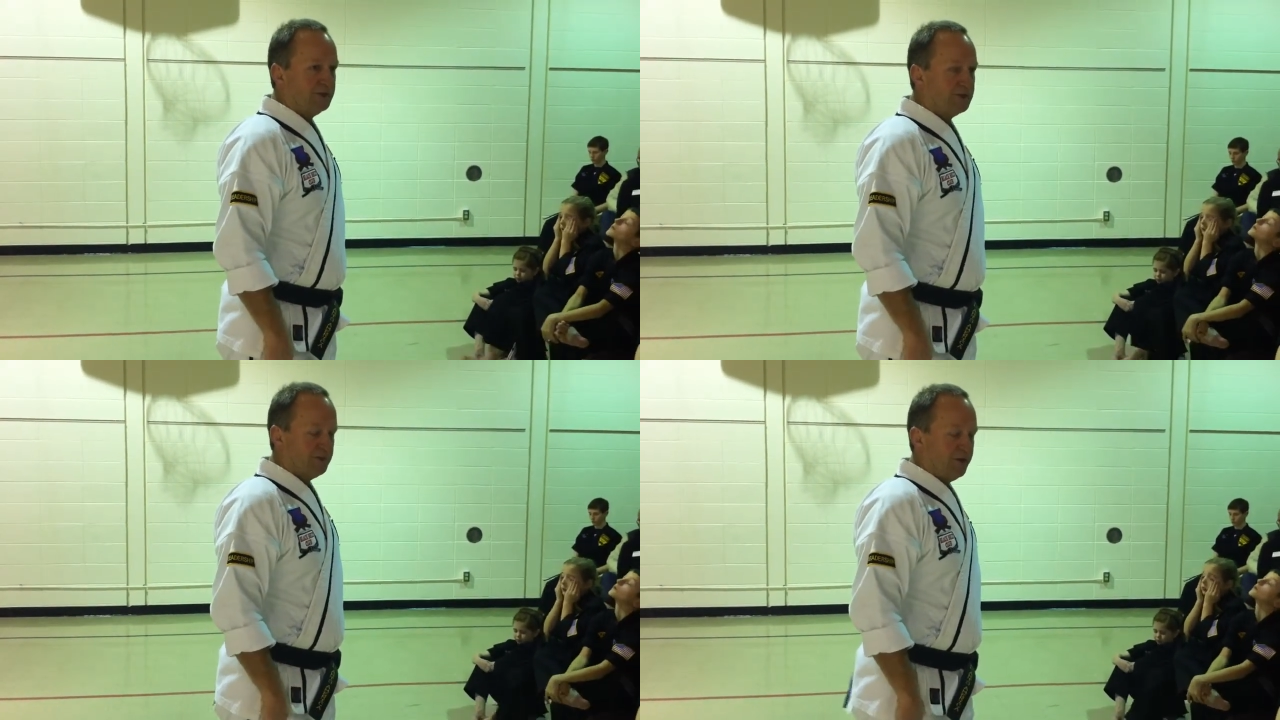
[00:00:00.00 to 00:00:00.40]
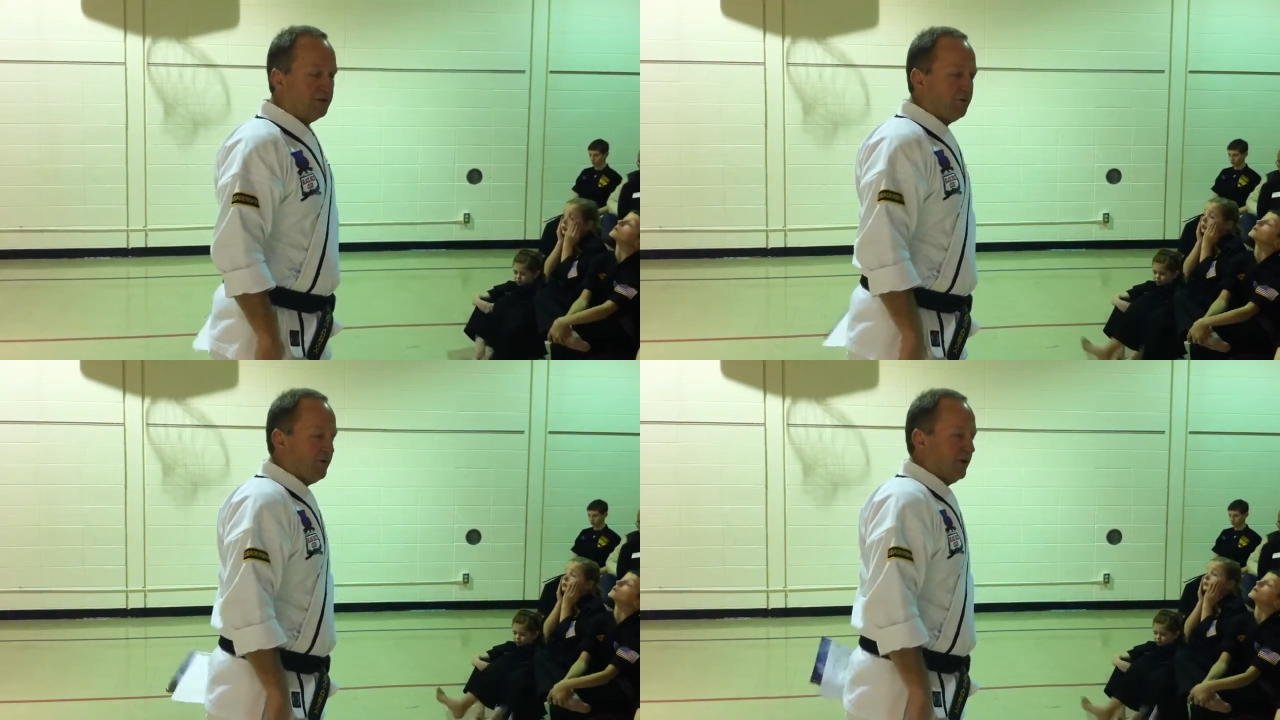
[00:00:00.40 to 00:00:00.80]
Just
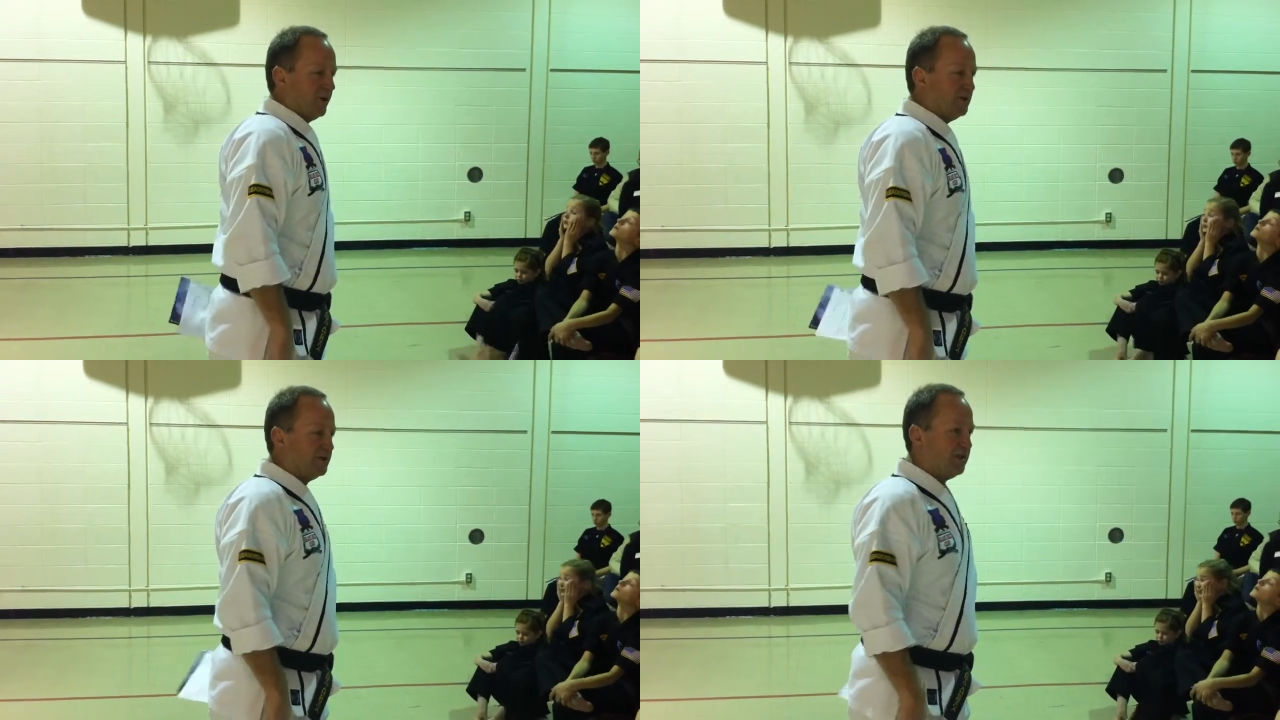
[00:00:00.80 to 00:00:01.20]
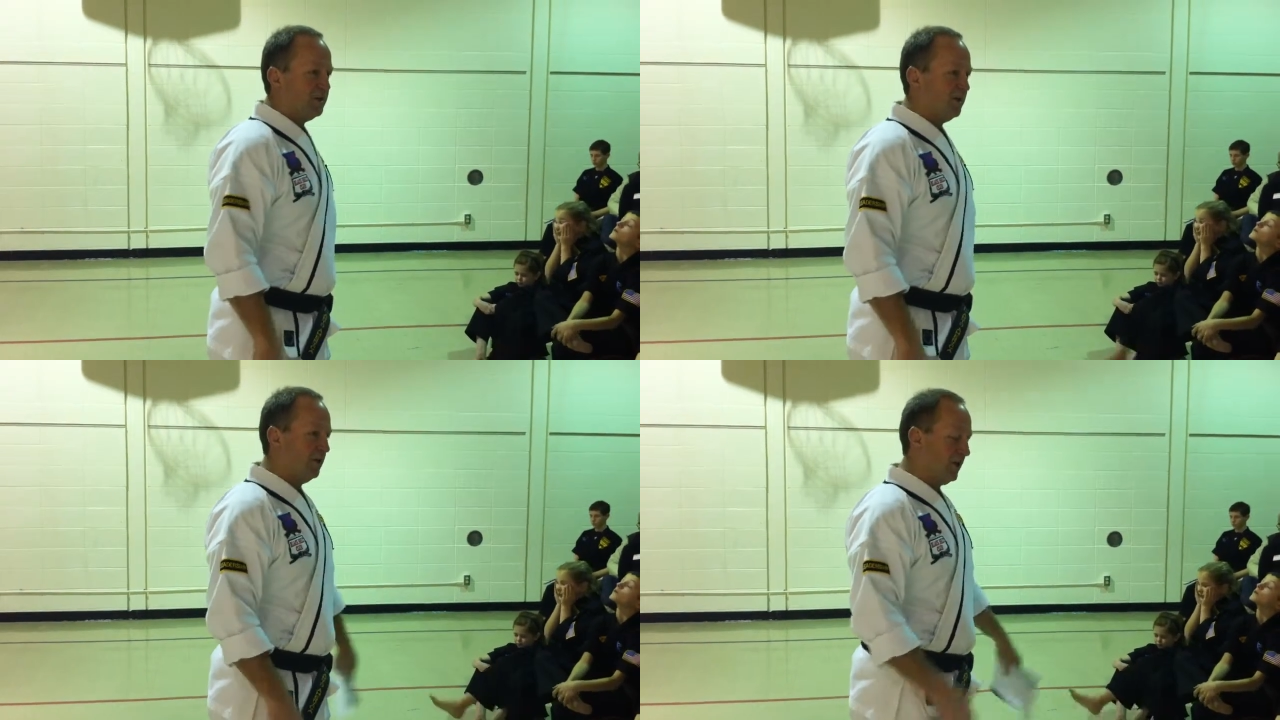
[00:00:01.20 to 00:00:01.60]
feel the feeling. Just
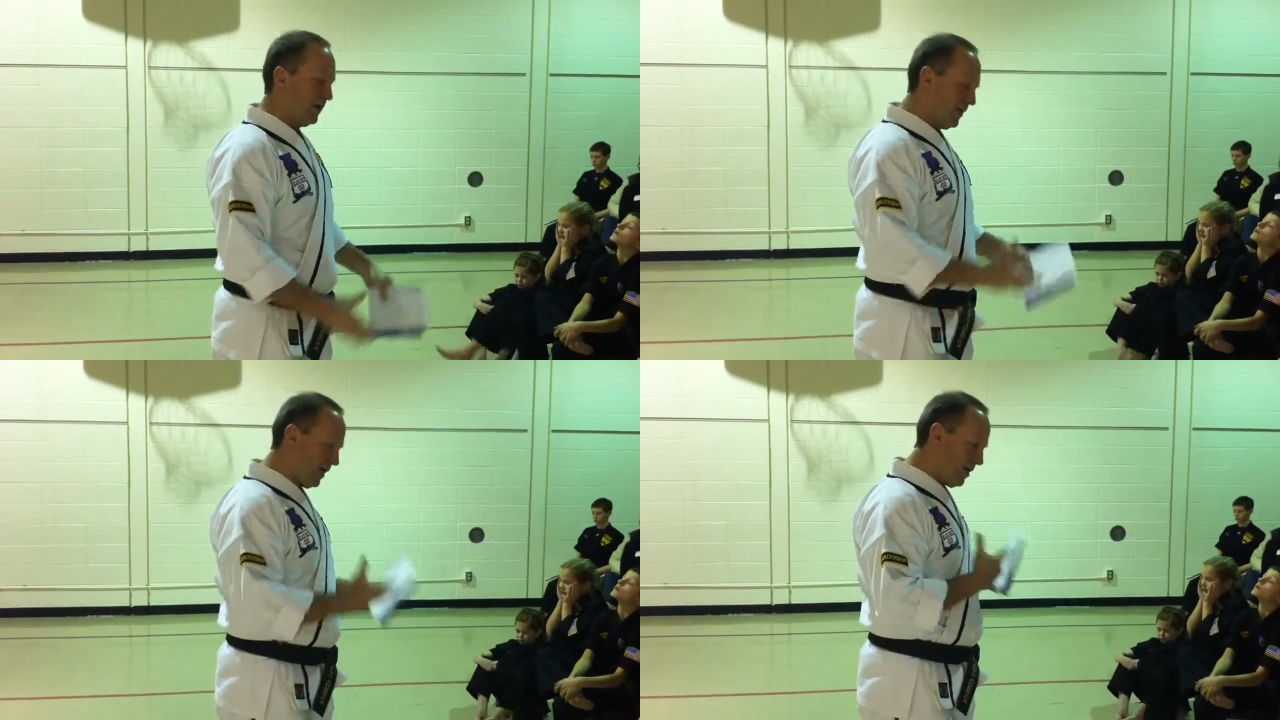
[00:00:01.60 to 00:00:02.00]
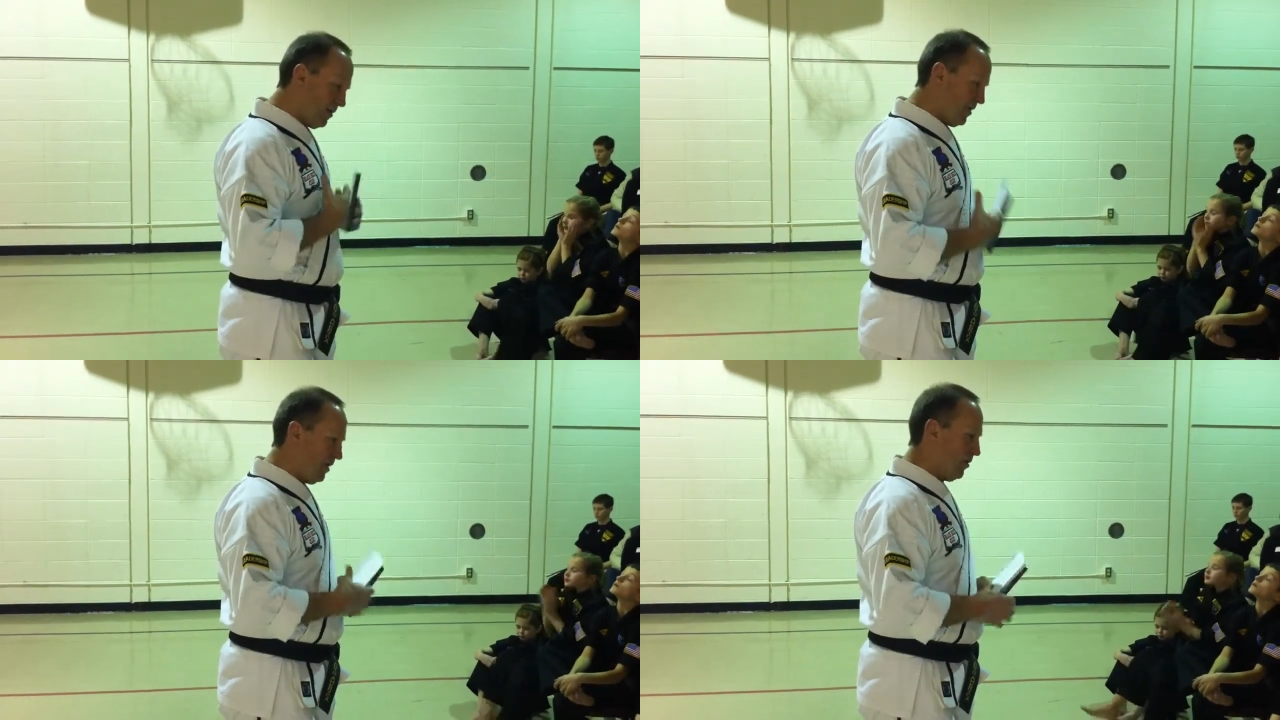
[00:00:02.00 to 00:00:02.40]
sit there and let that come